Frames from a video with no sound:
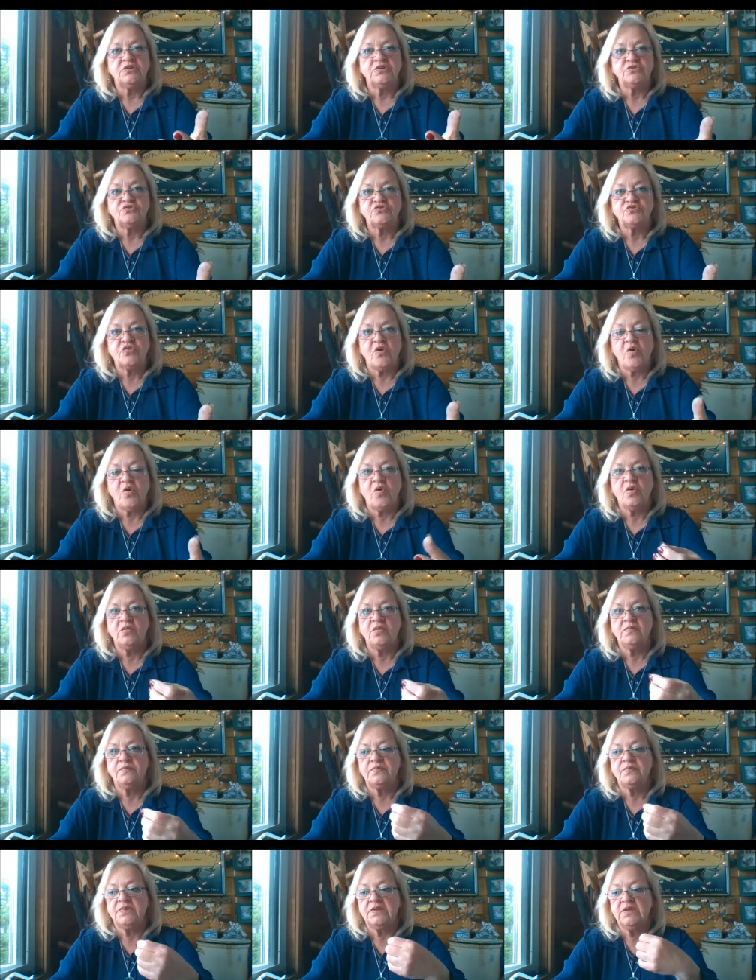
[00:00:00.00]
control,
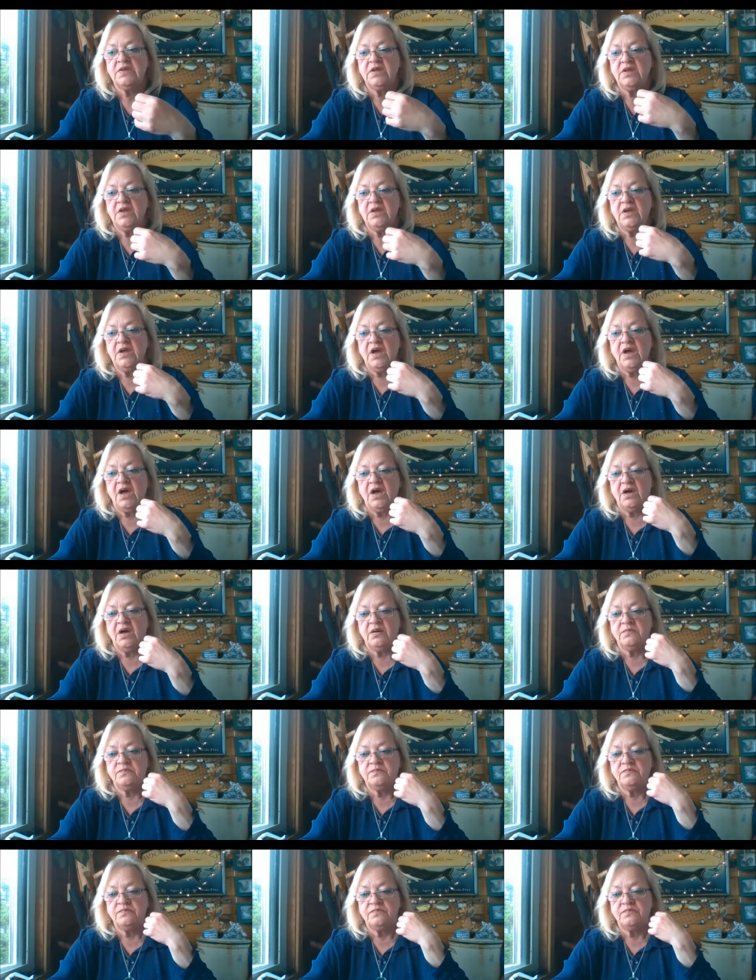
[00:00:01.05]

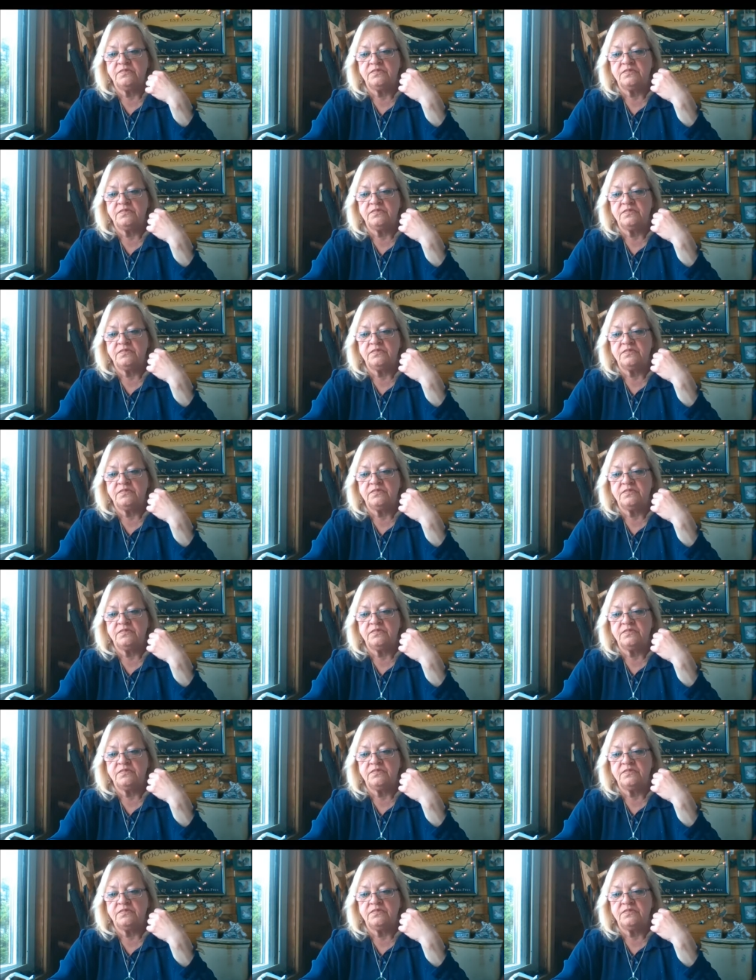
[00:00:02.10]
um,